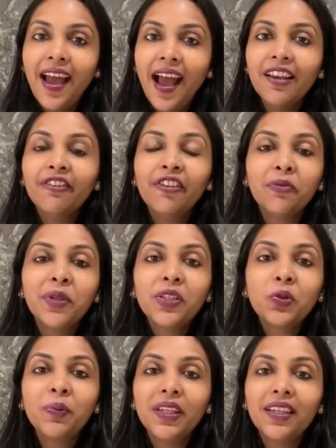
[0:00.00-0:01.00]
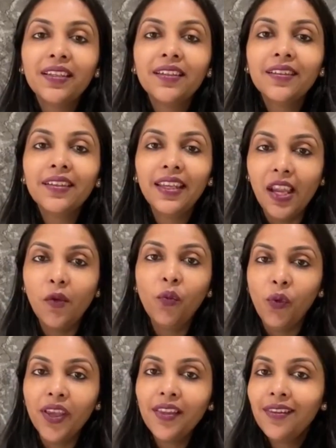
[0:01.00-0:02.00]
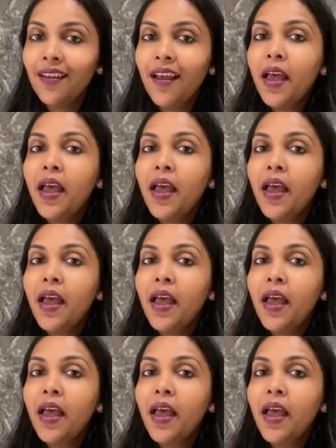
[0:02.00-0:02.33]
alphabet to begin a name with,